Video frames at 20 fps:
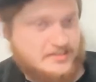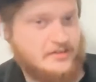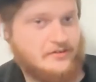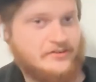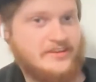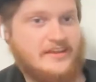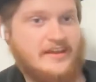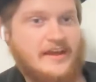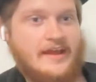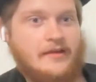you,
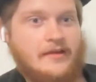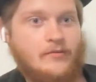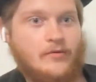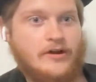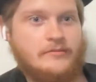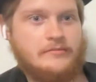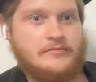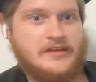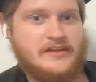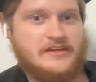the
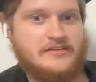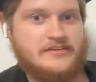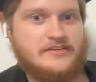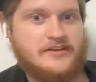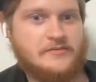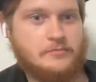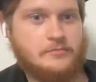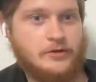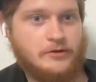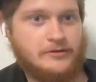A1 Mini
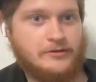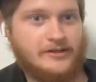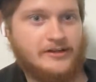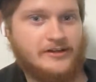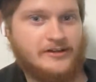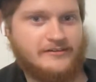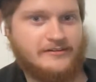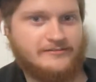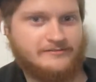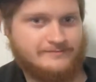does poop a lot.